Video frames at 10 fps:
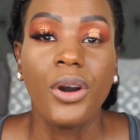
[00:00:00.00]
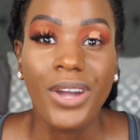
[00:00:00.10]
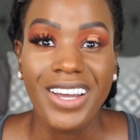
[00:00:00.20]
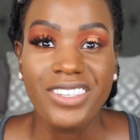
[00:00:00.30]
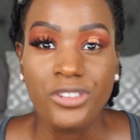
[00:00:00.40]

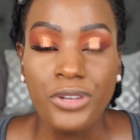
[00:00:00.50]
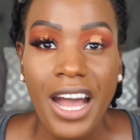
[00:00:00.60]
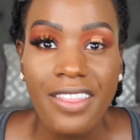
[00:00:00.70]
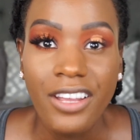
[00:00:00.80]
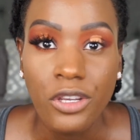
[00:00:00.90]
Okay, so
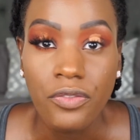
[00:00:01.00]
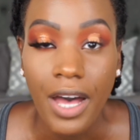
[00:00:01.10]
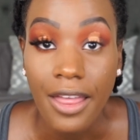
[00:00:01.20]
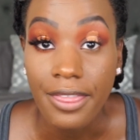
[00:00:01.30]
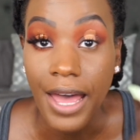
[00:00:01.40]
now that you've
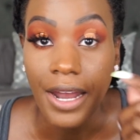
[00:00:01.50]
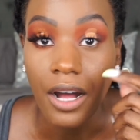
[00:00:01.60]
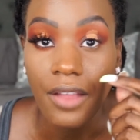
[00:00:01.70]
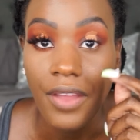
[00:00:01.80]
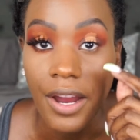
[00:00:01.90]
got that
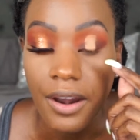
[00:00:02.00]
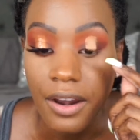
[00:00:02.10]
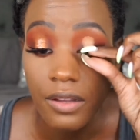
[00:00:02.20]
on there,